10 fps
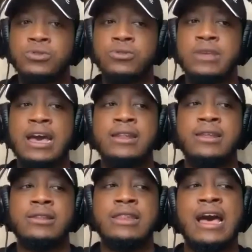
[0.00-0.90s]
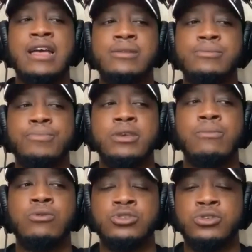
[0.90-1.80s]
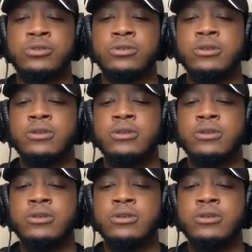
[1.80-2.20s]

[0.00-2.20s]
You got to not be emotional.